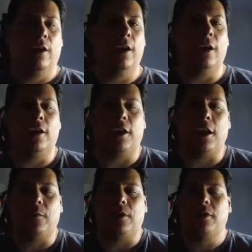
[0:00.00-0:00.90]

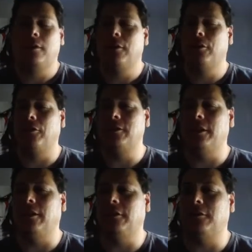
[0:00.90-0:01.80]
Yeah, my
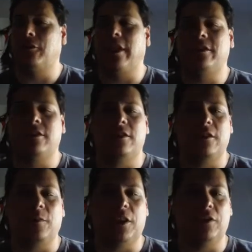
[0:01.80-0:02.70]
throat's getting a little scratchy
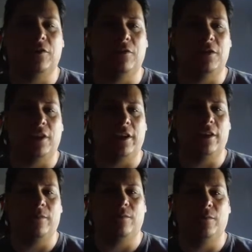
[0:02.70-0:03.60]
because I'm not
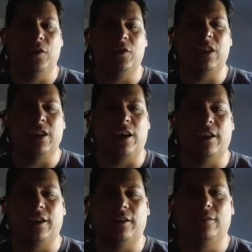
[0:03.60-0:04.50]
usually used to
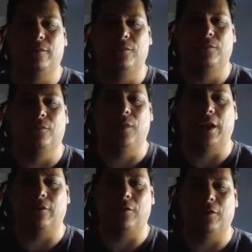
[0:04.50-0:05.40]
talking
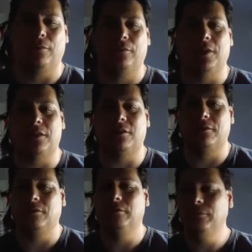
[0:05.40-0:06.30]
like for
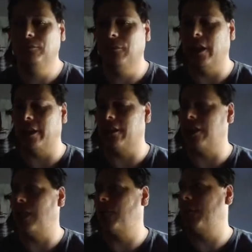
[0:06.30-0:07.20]
this length of
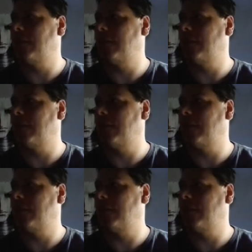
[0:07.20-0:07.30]
time